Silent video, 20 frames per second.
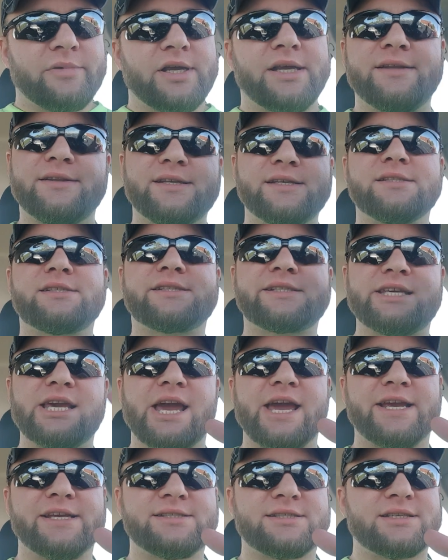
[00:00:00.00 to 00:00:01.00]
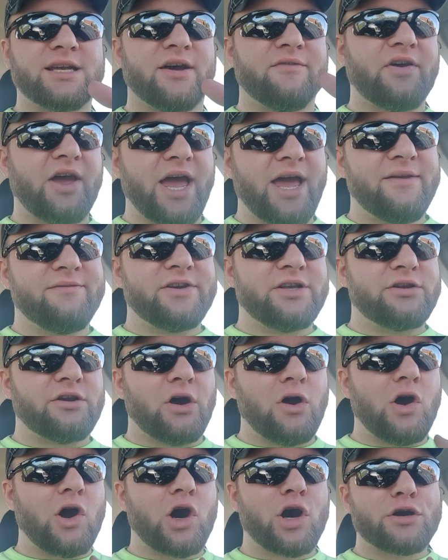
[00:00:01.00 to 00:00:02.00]
In this case of having
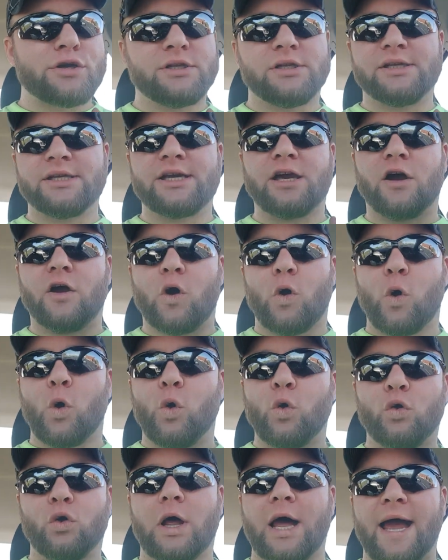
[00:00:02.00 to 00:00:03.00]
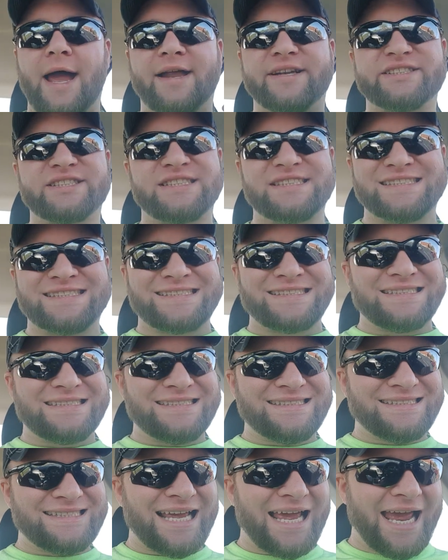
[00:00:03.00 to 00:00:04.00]
hardly a whole lot to
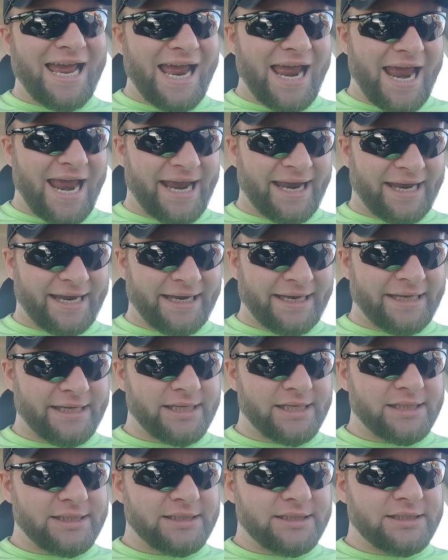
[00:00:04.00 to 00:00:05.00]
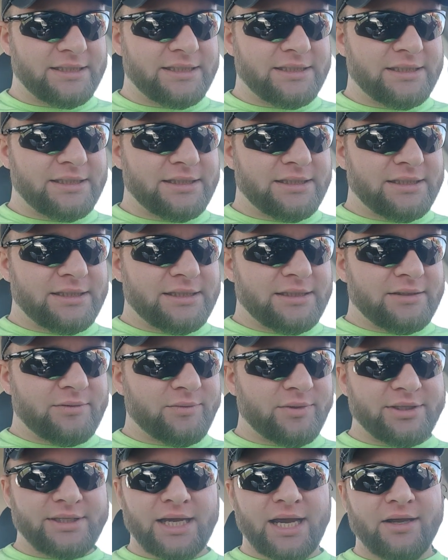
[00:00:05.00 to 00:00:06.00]
say
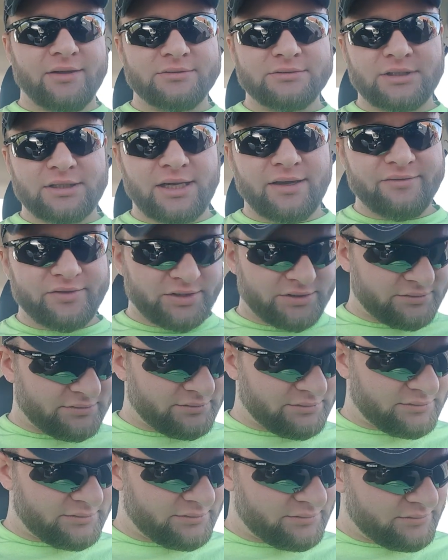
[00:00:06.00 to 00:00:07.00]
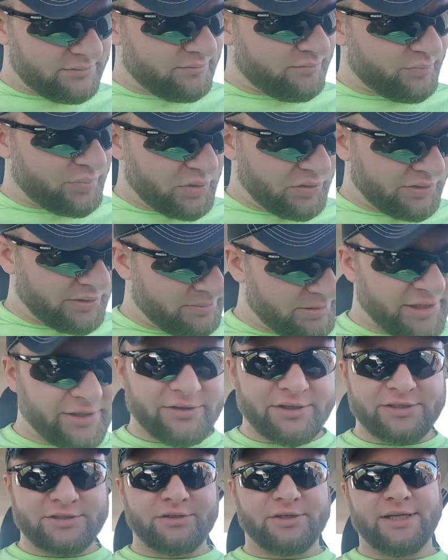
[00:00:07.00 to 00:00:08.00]
without having pulled up
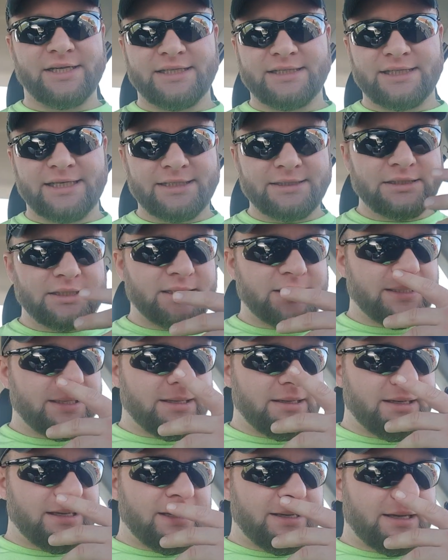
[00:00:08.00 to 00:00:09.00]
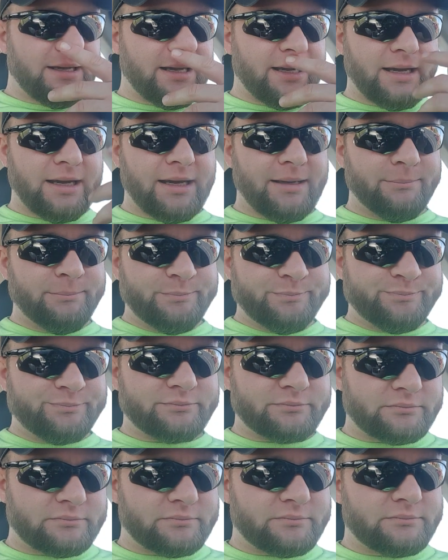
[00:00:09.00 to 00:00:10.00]
lyrics or anything,
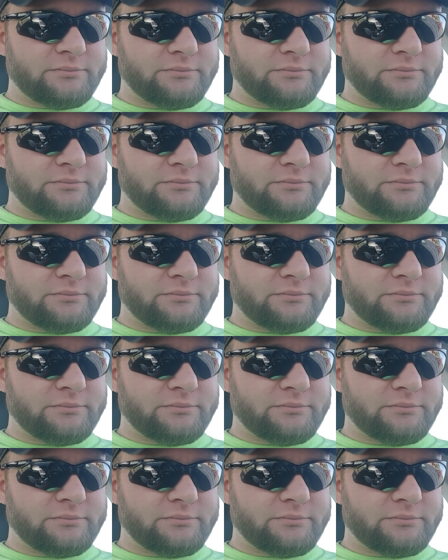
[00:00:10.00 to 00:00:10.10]
that